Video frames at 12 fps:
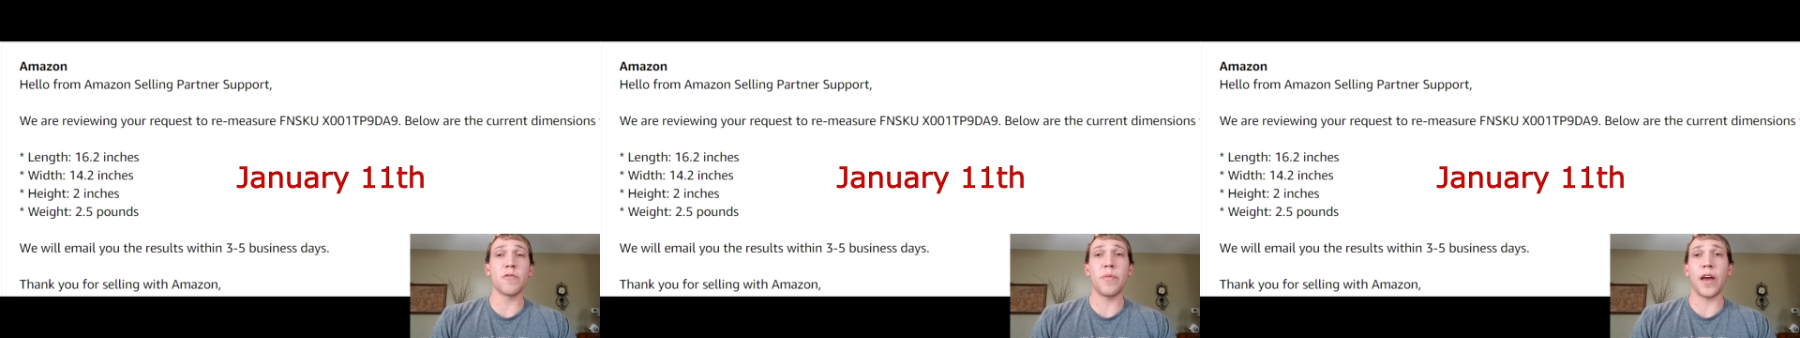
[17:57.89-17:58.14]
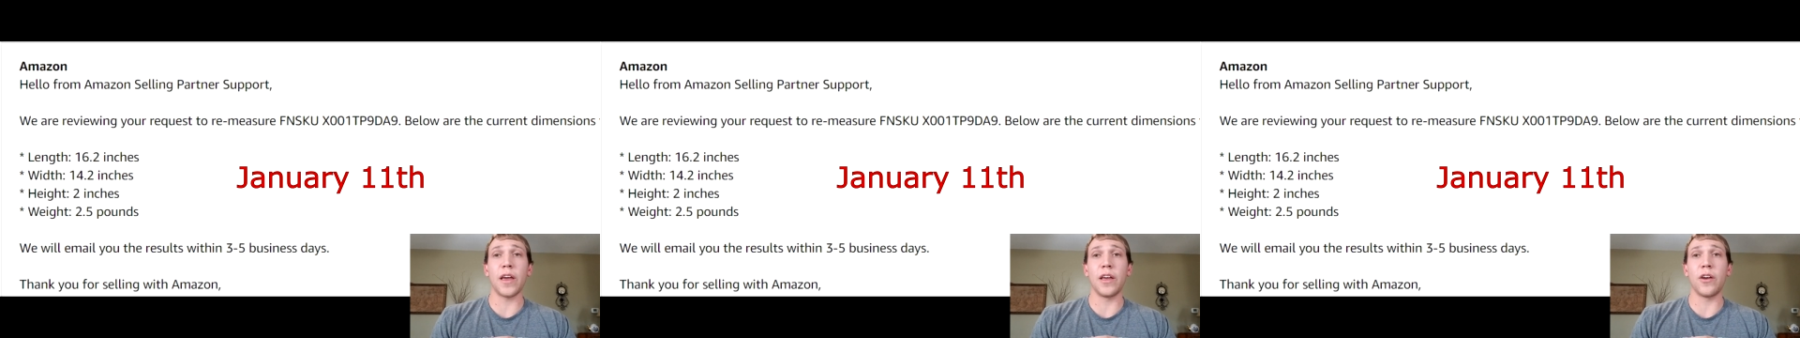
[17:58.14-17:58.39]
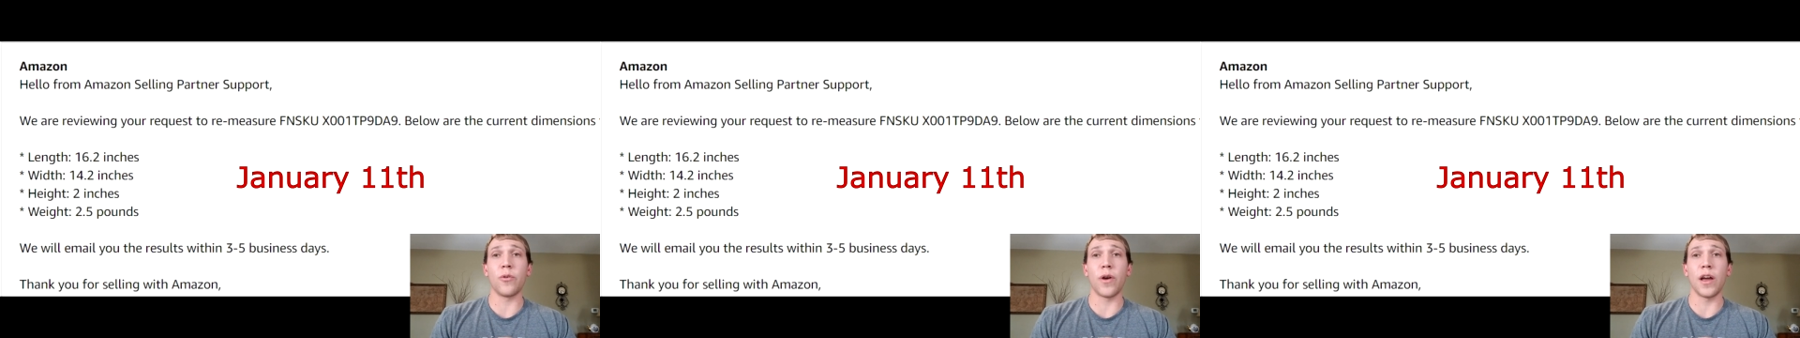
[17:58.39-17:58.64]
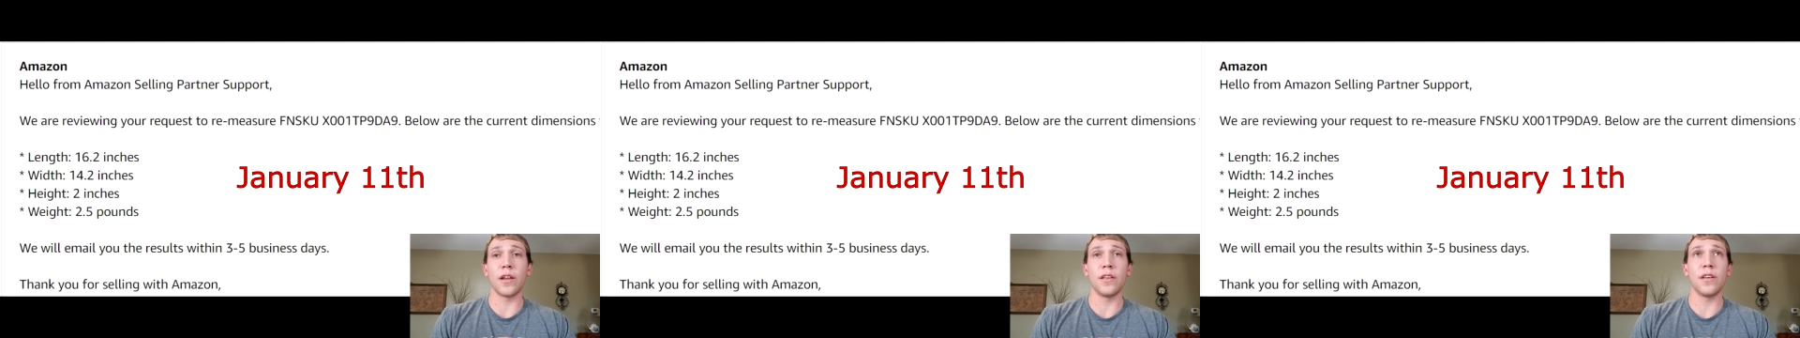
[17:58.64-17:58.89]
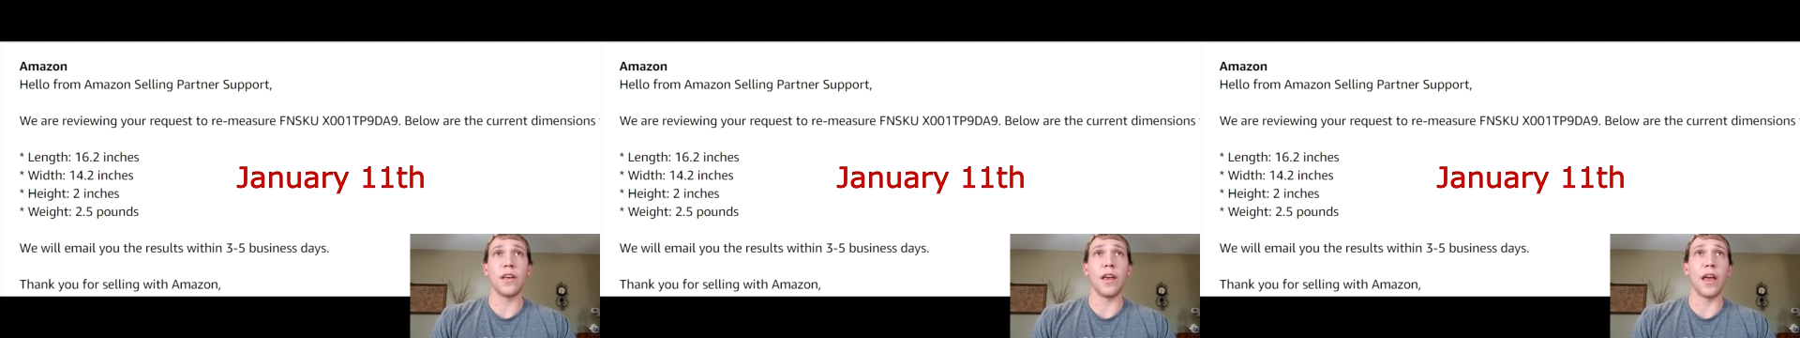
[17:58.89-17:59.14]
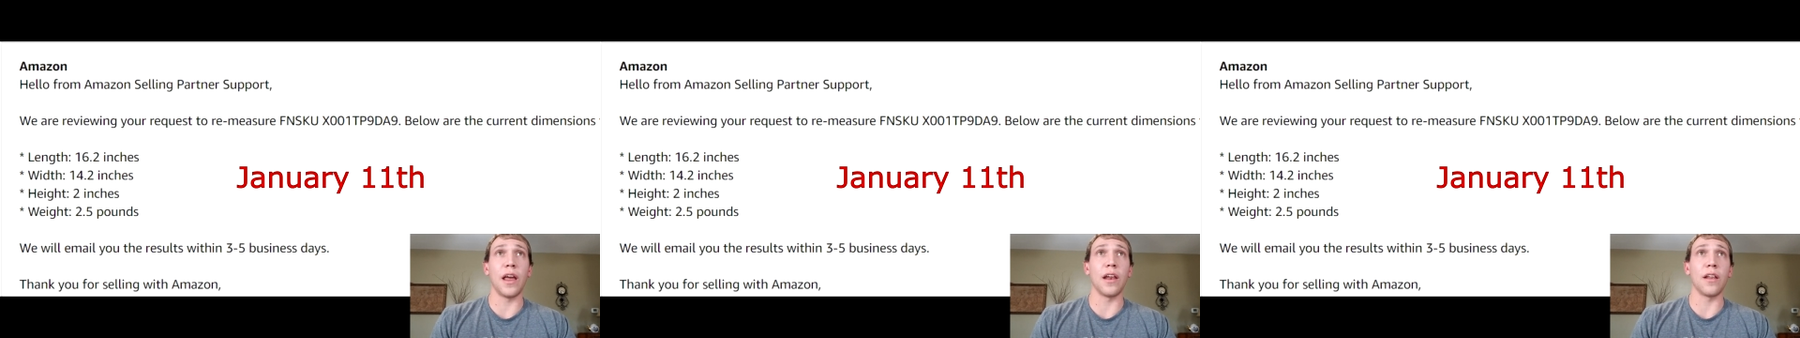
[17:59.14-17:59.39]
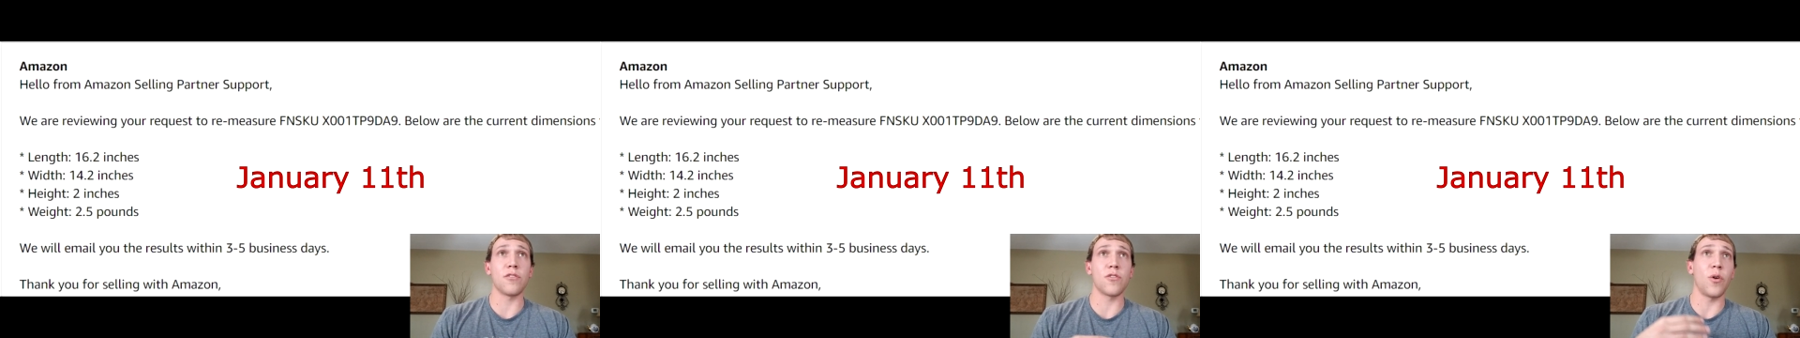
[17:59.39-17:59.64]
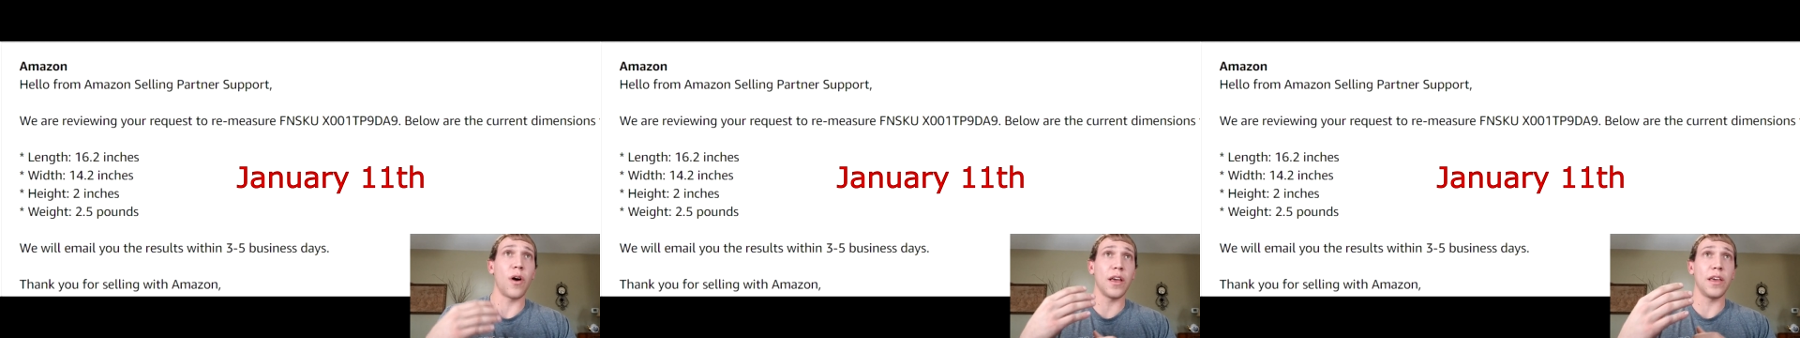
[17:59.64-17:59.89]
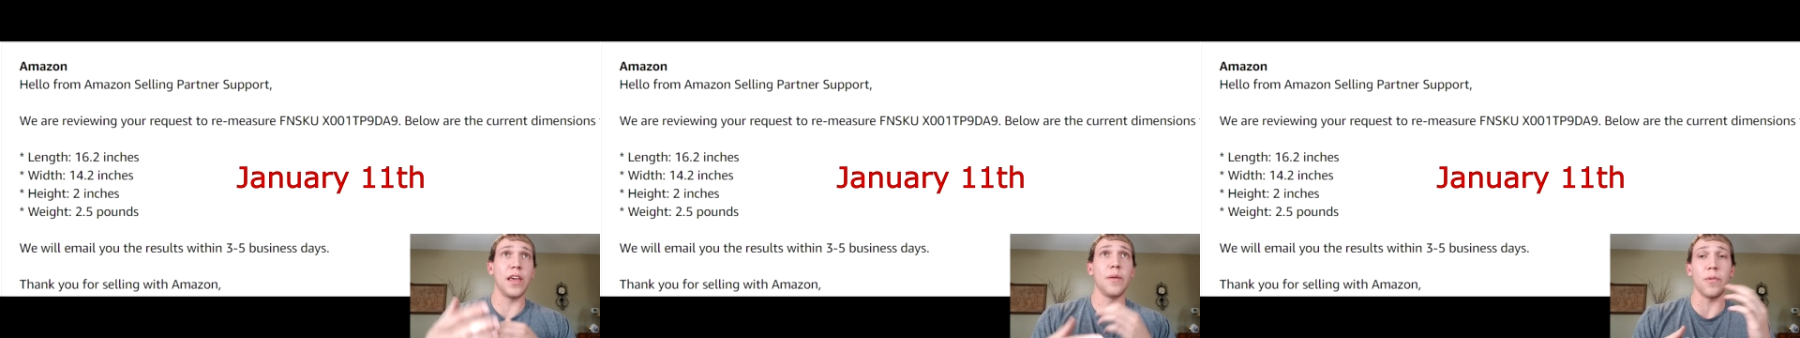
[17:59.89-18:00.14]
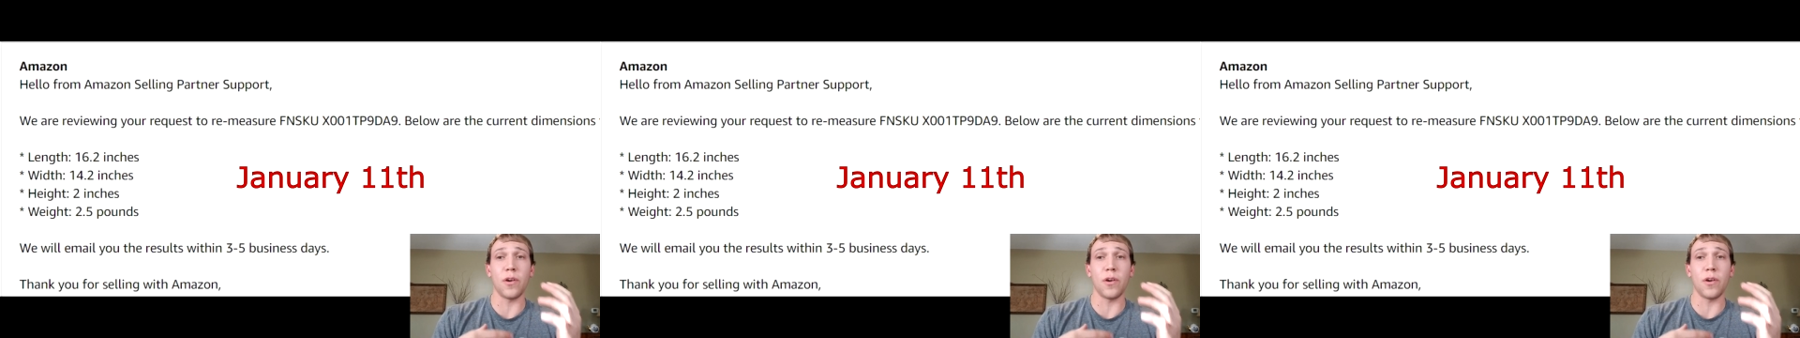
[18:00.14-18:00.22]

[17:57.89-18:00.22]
back incorrect. And so I keep